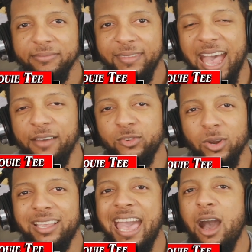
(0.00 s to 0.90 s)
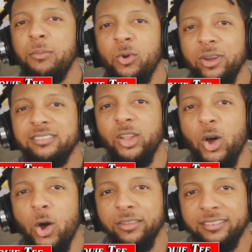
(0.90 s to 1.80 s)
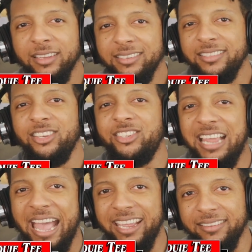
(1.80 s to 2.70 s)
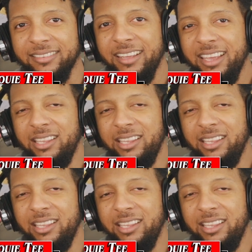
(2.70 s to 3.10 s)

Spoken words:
after a Cowboys loss to the Giants